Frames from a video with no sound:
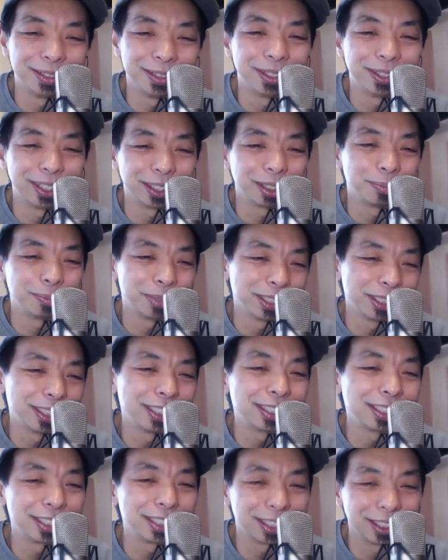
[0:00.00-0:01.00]
on the business
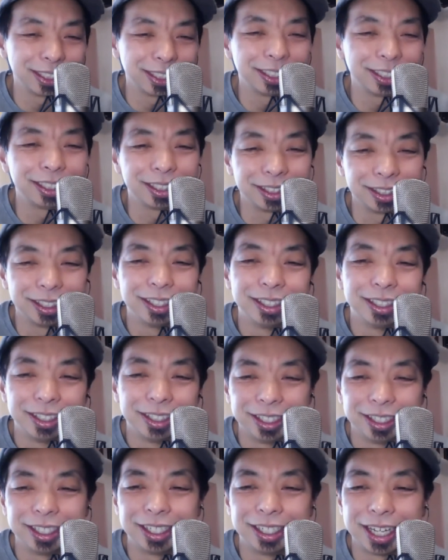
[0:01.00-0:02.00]
side, and
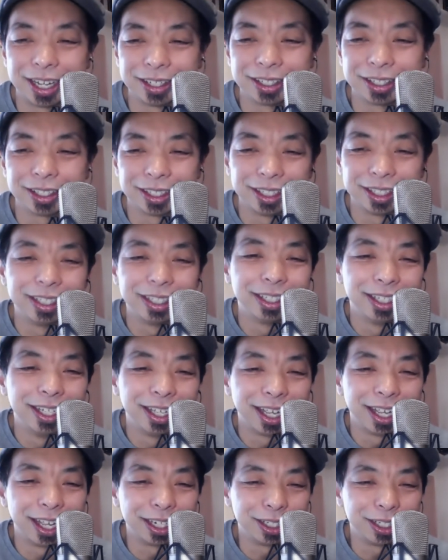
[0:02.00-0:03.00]
and how to
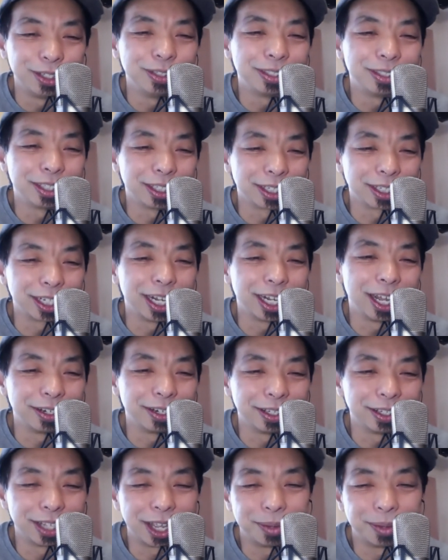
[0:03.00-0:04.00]
how to use the cloud
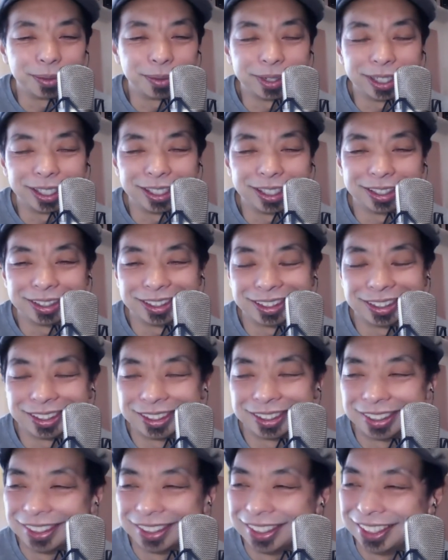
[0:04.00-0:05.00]
in that way, and then
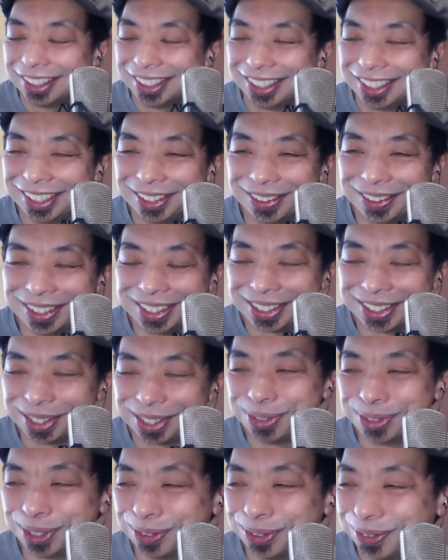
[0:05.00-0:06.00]
you know, in
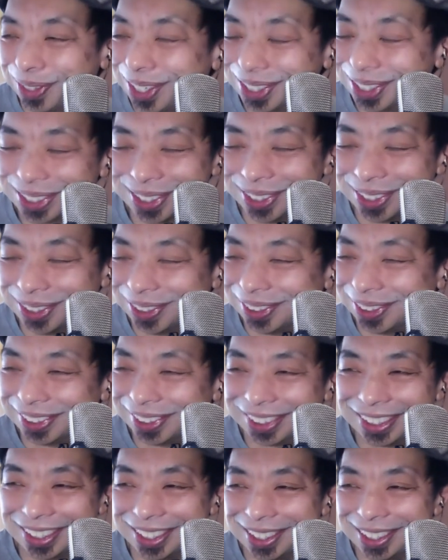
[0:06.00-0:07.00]
terms of also
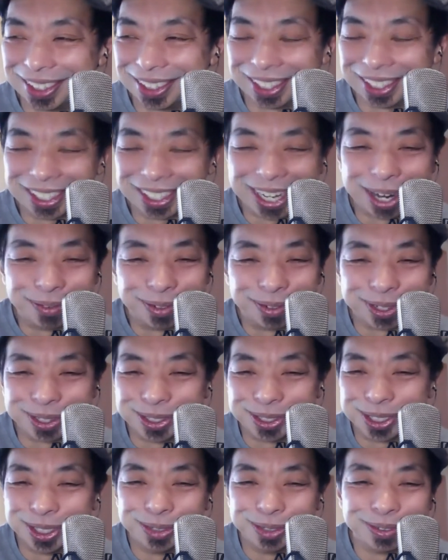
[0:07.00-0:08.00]
the the cloud for
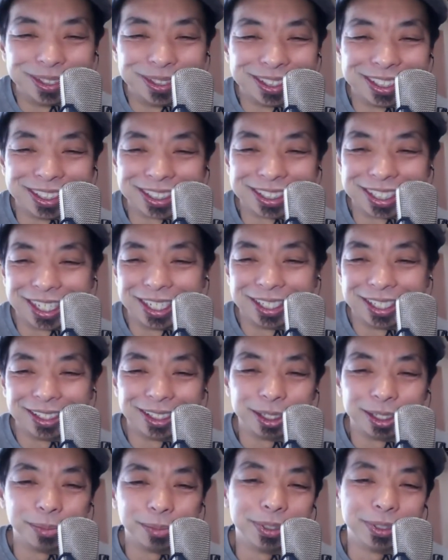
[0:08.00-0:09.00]
consumers, just getting the
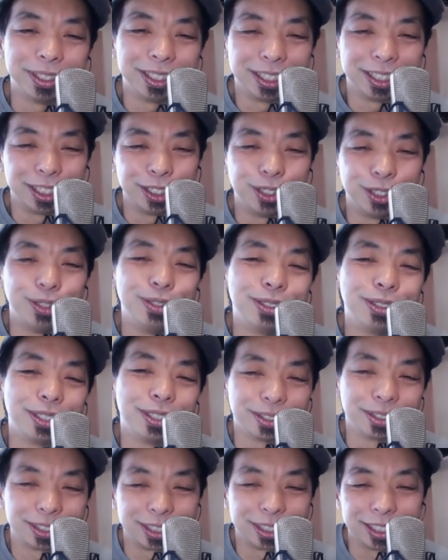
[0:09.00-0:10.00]
ability to use
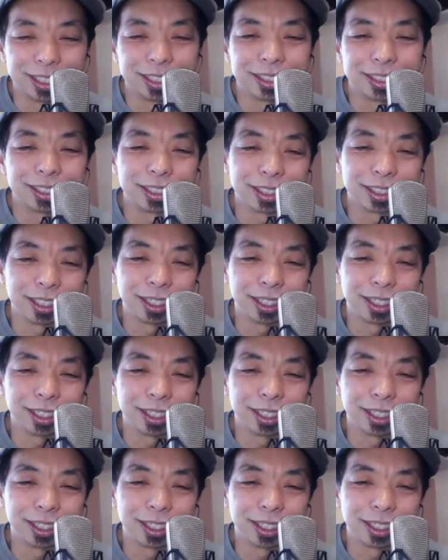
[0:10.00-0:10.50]
those things, uh,